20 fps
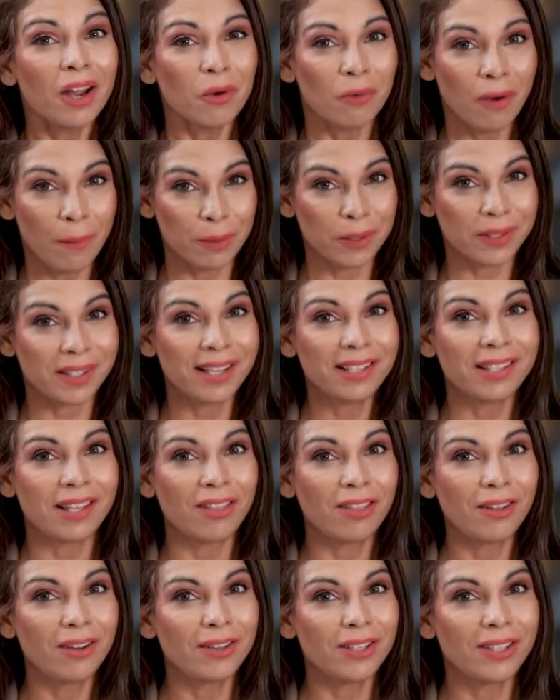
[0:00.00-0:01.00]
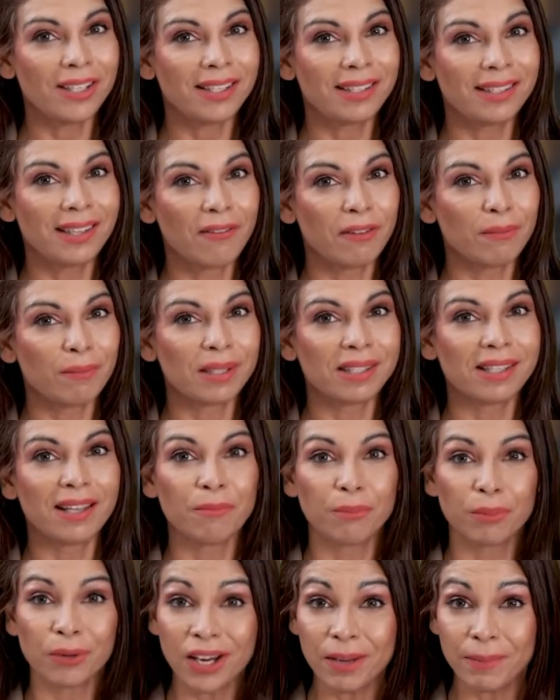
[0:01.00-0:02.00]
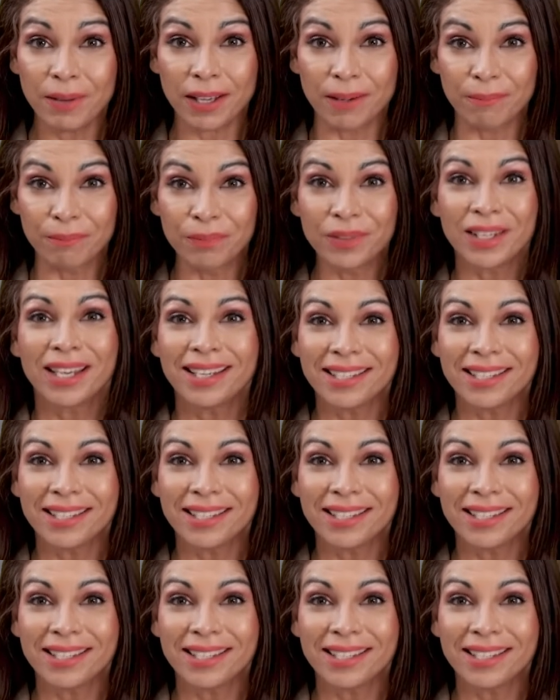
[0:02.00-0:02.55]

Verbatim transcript: represents a 37% premium